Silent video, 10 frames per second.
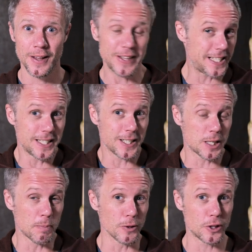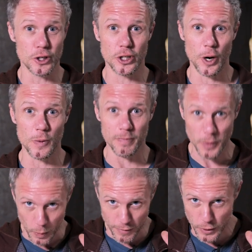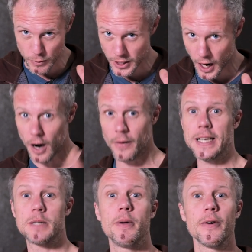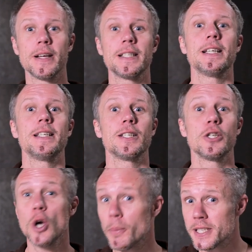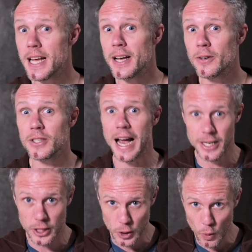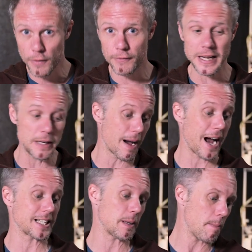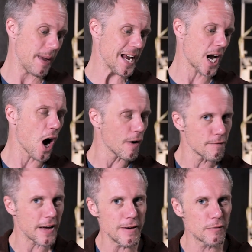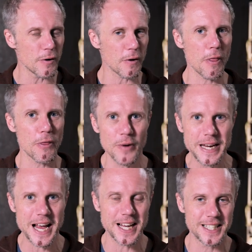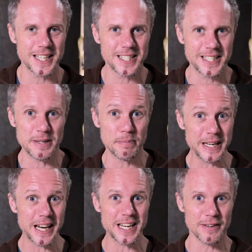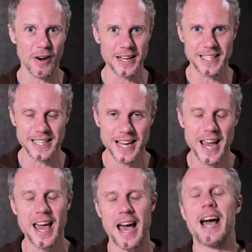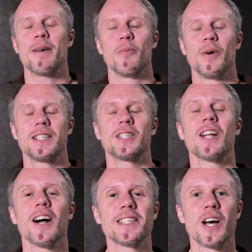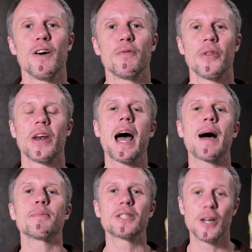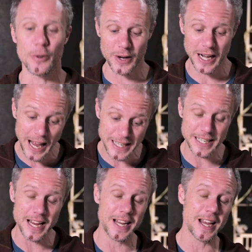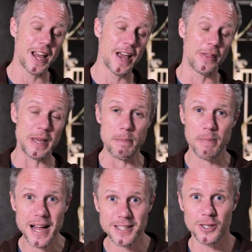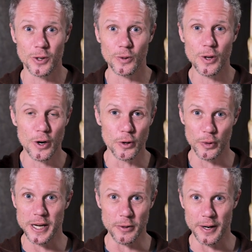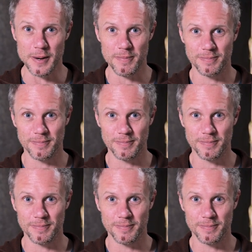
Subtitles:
This isn't a sponsored show. We've used our experiences, shop sales, and your feedback to pick our favourite 3 assisted belay devices, and we're starting off with an absolute classic, the Petzl Grigri.